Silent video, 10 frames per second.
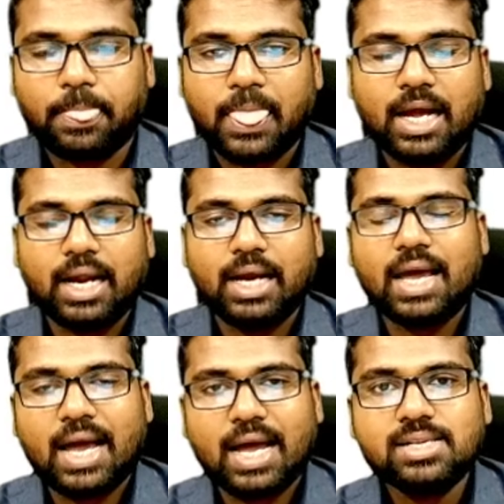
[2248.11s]
and
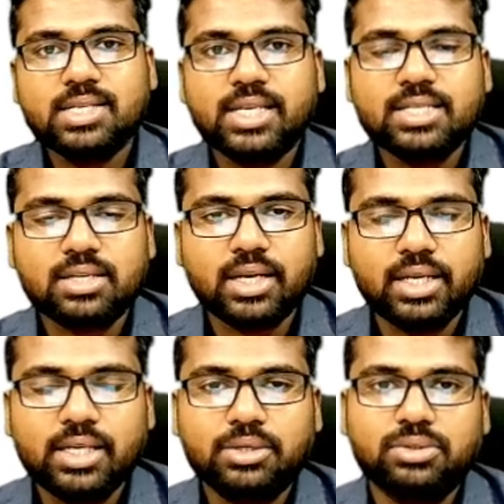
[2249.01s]
as it is leading
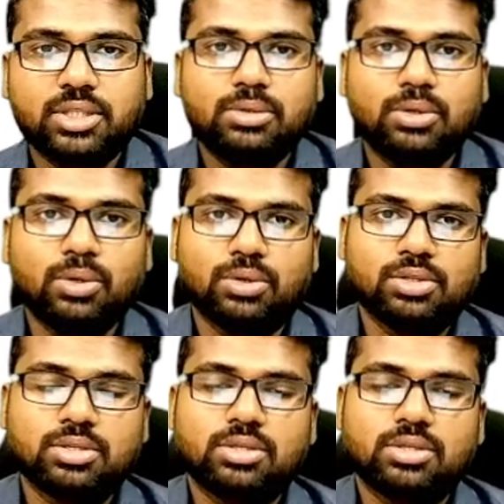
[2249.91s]
to the coast,